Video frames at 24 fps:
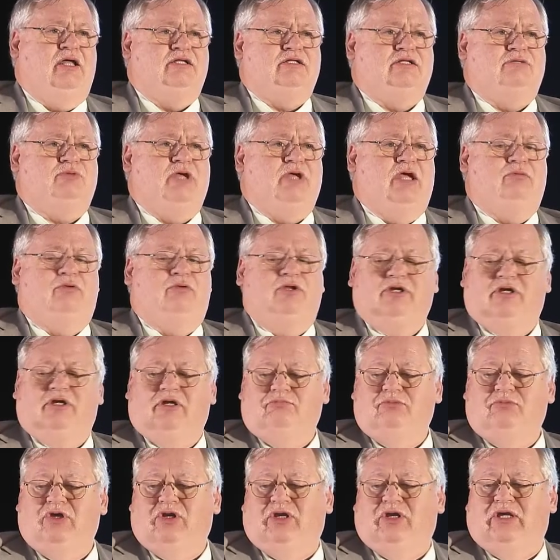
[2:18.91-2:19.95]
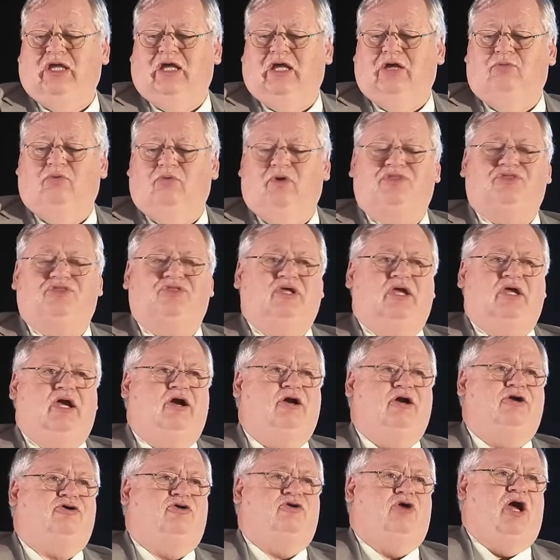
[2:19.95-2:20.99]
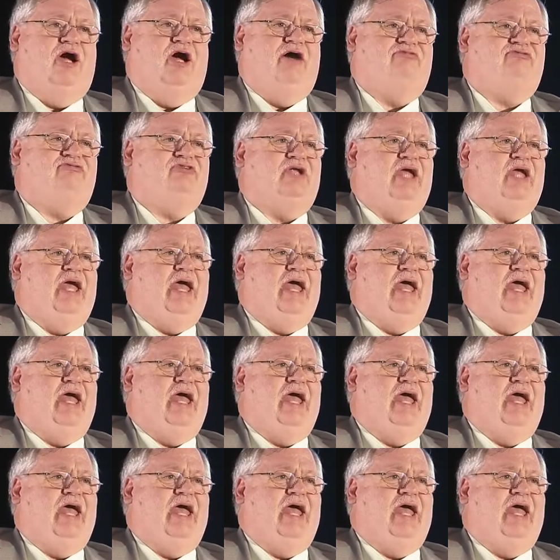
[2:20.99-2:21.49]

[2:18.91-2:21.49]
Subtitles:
to be able to communicate with the aircraft